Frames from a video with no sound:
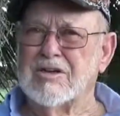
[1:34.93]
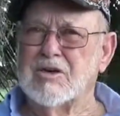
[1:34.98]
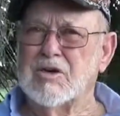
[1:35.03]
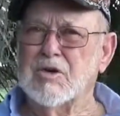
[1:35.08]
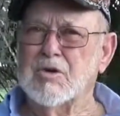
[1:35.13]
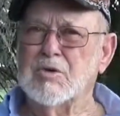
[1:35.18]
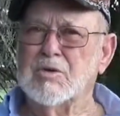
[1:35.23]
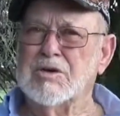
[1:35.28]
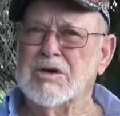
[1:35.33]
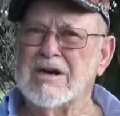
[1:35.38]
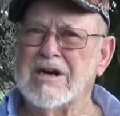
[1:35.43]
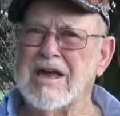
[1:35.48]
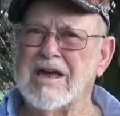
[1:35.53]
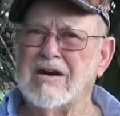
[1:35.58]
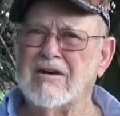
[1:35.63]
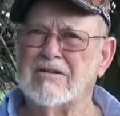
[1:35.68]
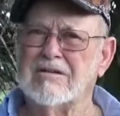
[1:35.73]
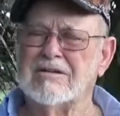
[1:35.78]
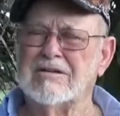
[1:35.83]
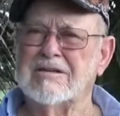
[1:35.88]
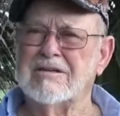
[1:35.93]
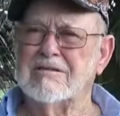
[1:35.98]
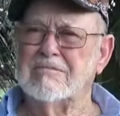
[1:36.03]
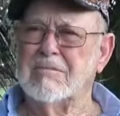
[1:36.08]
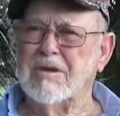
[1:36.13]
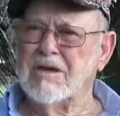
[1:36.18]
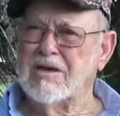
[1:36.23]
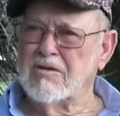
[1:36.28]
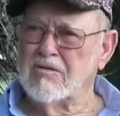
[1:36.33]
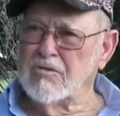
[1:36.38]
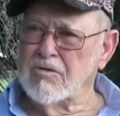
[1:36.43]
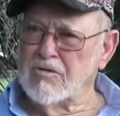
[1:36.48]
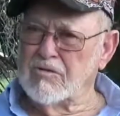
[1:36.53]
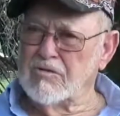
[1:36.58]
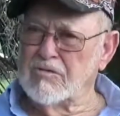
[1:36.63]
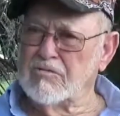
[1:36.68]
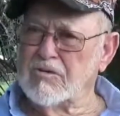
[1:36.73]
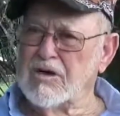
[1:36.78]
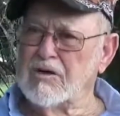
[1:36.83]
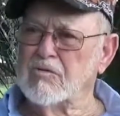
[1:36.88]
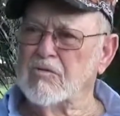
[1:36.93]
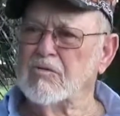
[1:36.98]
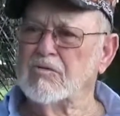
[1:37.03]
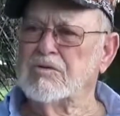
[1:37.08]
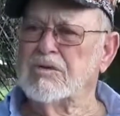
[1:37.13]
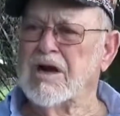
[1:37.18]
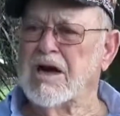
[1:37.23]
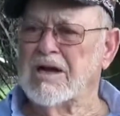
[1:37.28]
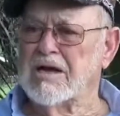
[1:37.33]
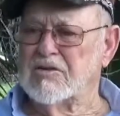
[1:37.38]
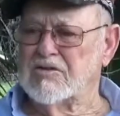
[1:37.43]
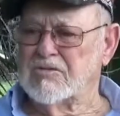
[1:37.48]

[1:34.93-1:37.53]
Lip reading: hewing it out and making railroad ties.